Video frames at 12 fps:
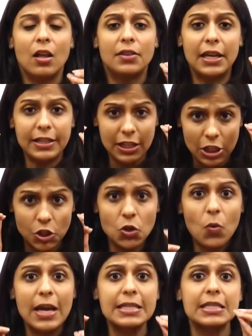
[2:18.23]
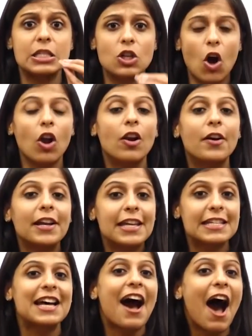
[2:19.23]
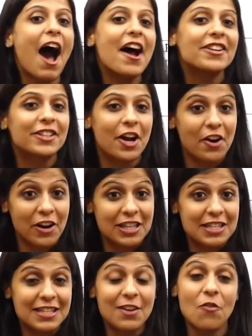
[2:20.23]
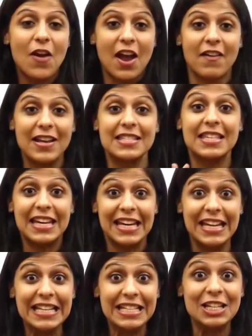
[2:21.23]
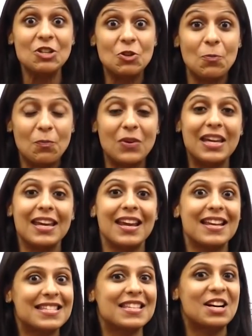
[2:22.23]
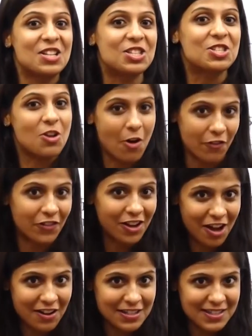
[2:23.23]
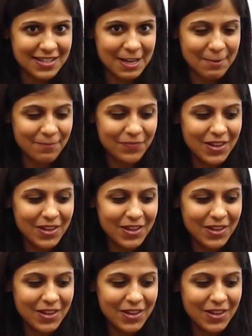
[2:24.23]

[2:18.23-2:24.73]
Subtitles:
that US dollar is a hard currency, whereas Indian rupee is a soft currency.